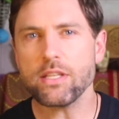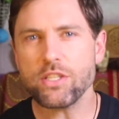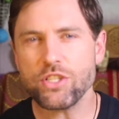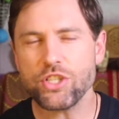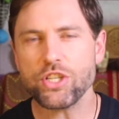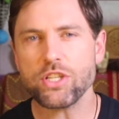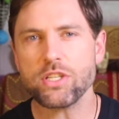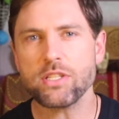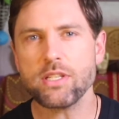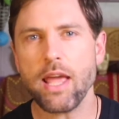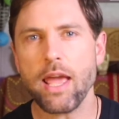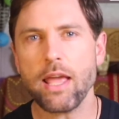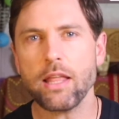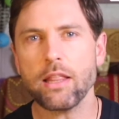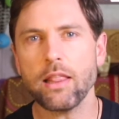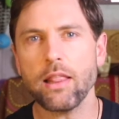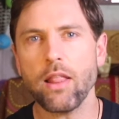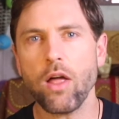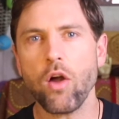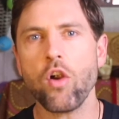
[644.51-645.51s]
it's just
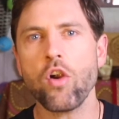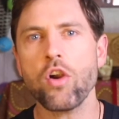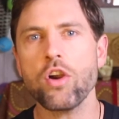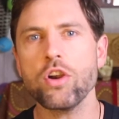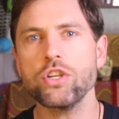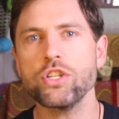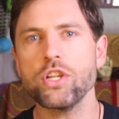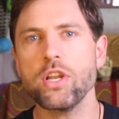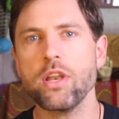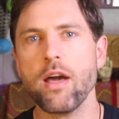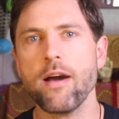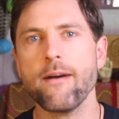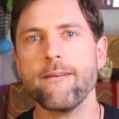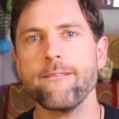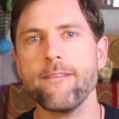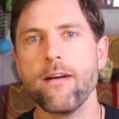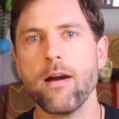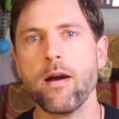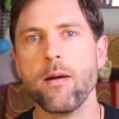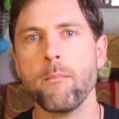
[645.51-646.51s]
a large
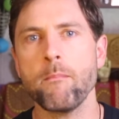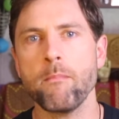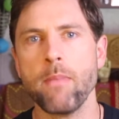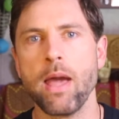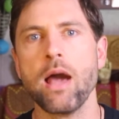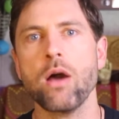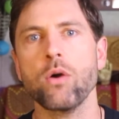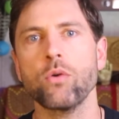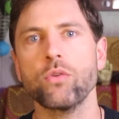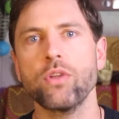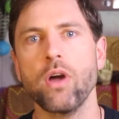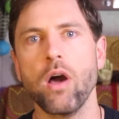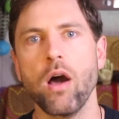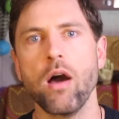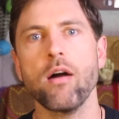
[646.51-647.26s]
enough amount